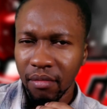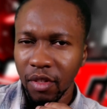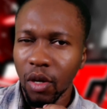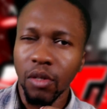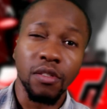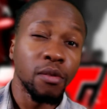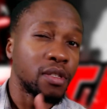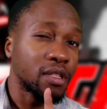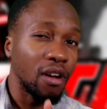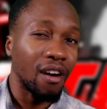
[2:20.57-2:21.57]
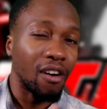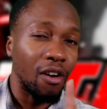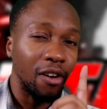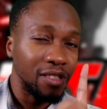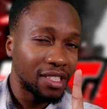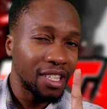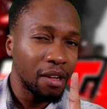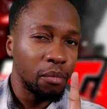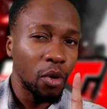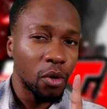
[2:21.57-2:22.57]
the Otsutsuki are
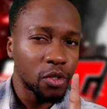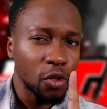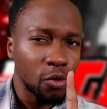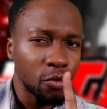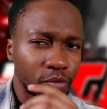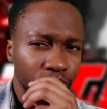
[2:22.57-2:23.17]
hunting Boruto?